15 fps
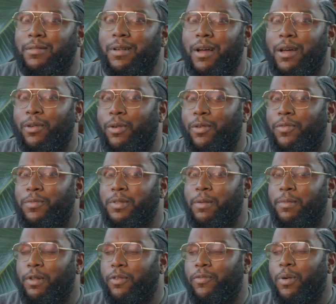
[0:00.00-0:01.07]
I don't know if I'm
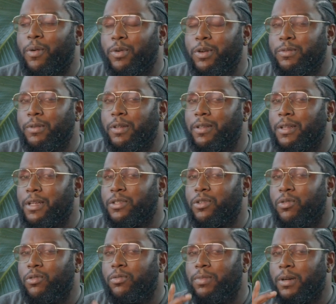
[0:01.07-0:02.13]
stumbling over my words, but that's
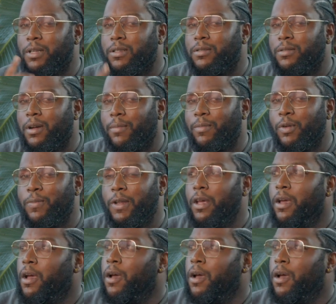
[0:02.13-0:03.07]
cool because I'm human.